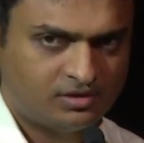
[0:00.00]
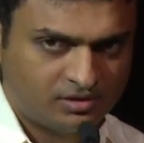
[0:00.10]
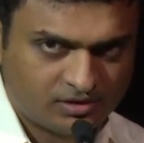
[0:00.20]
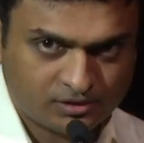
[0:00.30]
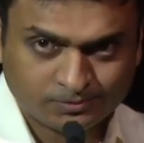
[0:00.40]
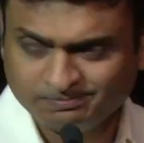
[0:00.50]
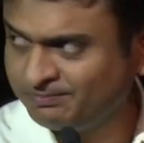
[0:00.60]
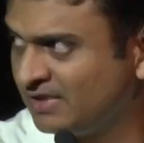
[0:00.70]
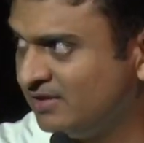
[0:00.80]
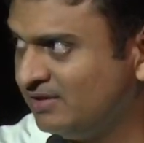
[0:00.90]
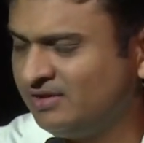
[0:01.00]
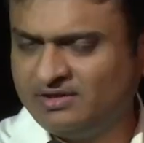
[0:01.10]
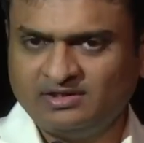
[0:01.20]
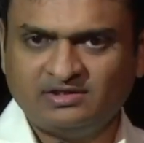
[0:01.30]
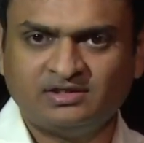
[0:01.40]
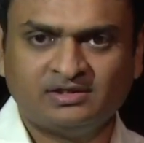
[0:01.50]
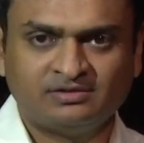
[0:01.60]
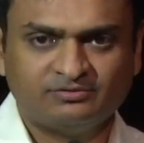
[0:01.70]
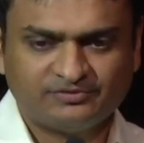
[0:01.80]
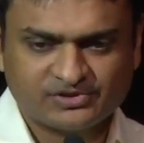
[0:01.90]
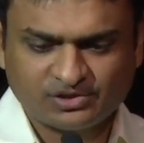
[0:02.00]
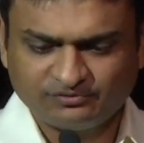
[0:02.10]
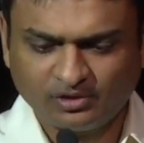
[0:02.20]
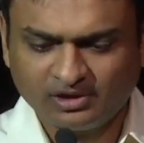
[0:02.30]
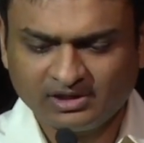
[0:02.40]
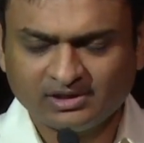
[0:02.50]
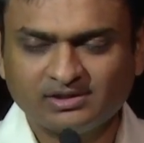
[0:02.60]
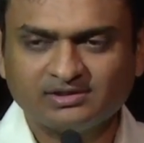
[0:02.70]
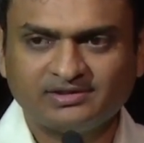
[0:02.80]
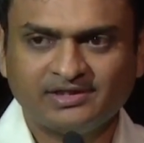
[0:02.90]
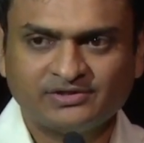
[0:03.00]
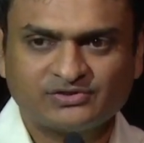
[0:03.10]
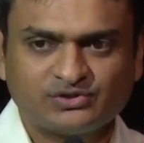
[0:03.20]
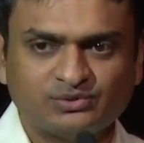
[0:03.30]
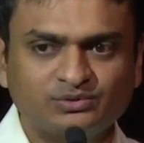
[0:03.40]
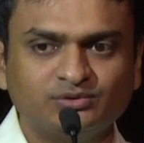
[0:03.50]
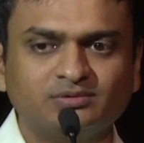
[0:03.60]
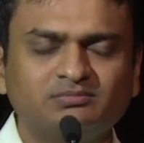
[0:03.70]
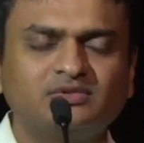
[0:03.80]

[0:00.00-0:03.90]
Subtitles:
Hello. Yeah, first of all, thanks to